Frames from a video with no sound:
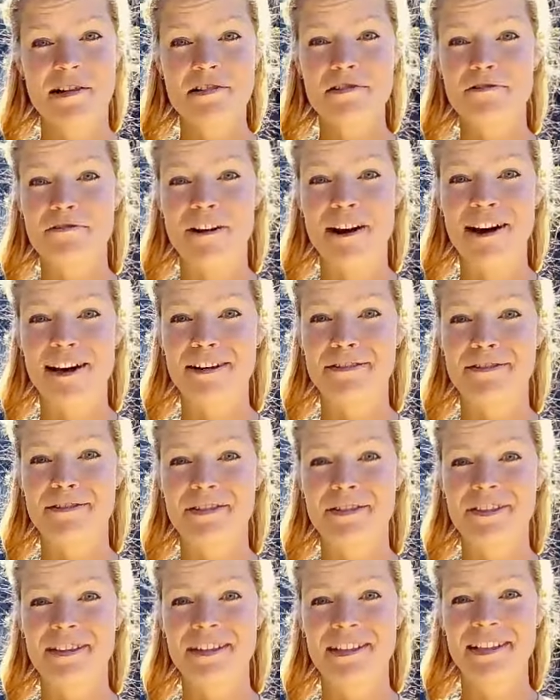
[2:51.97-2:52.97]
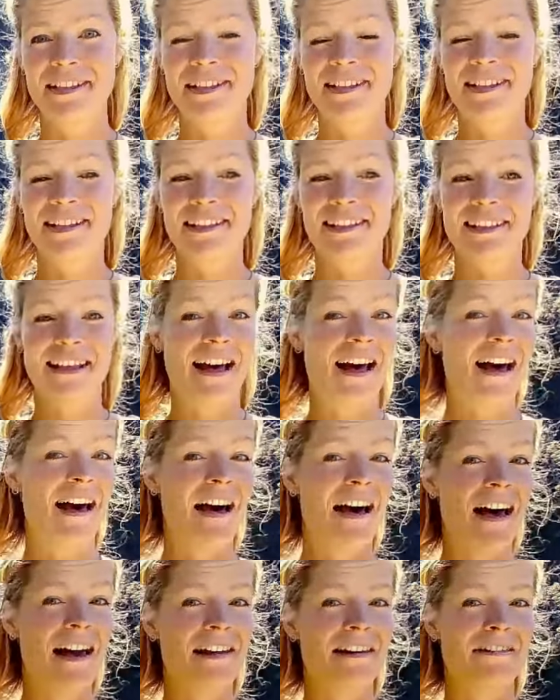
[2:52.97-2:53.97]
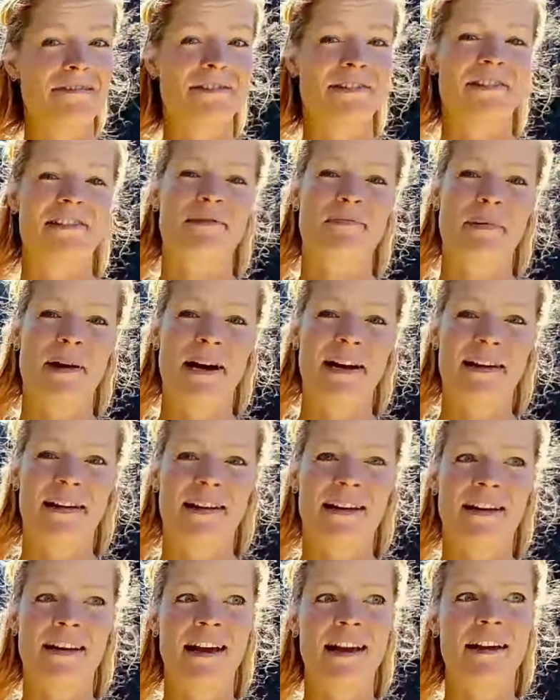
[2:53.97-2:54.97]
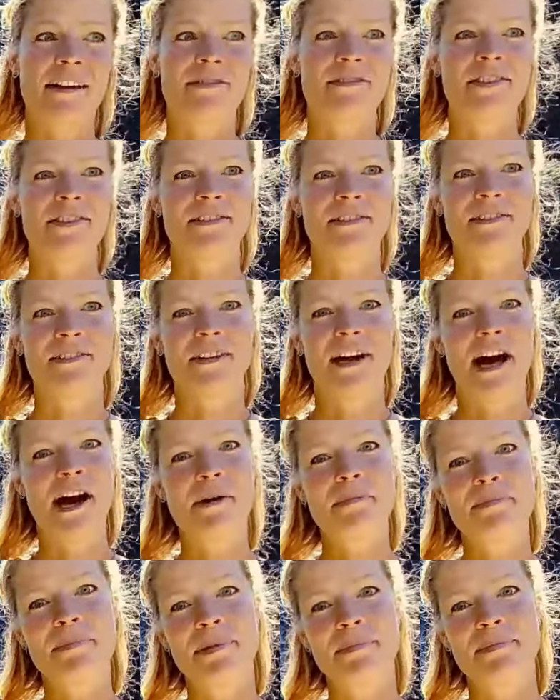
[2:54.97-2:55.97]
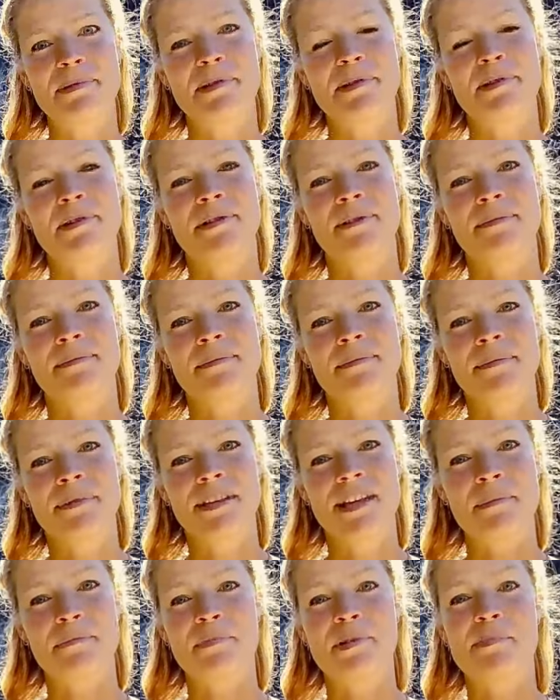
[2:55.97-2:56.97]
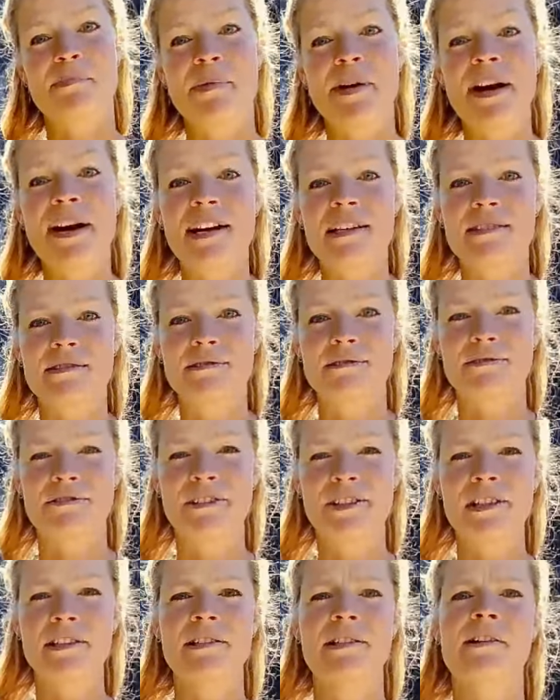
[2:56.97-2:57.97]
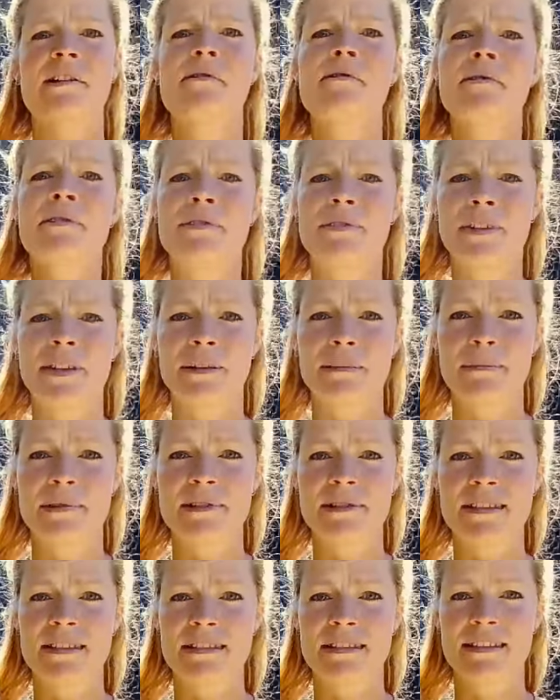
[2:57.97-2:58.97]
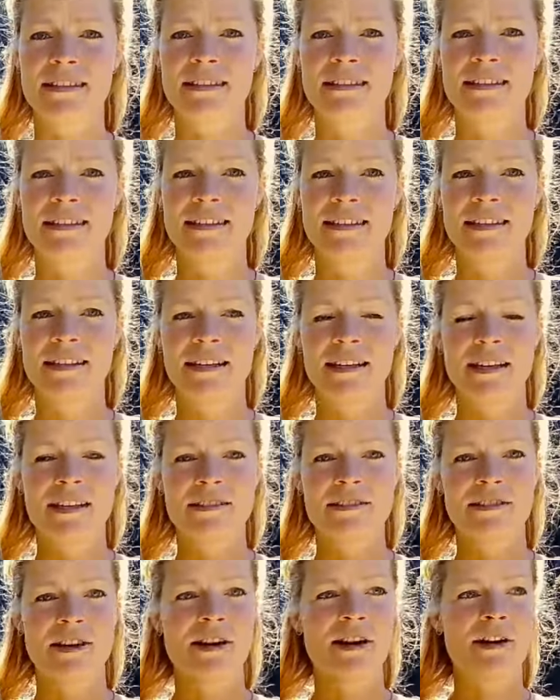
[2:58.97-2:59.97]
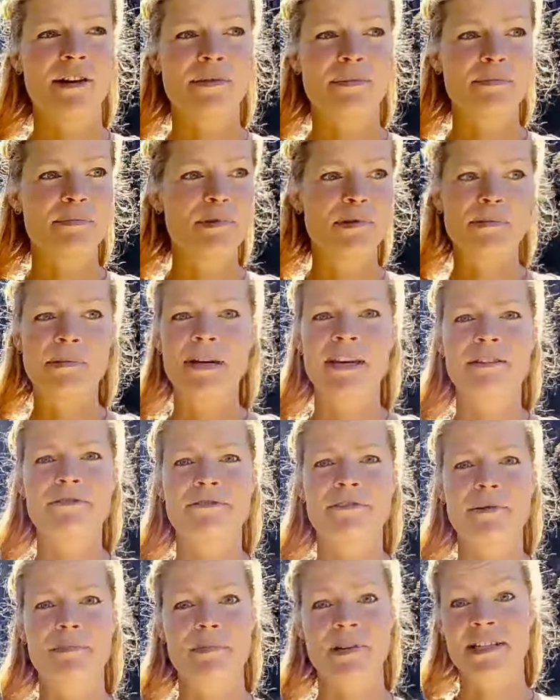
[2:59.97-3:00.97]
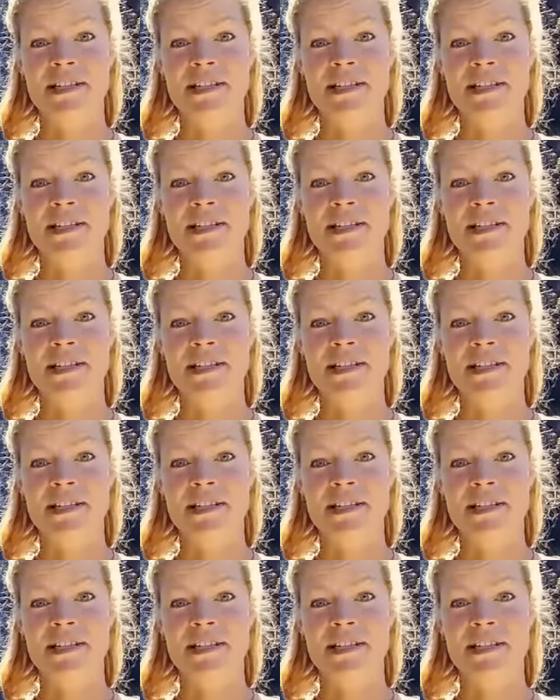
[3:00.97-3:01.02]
Or five, I love to inspire and I love to help people get prepared to follow their own dreams. So book me in for a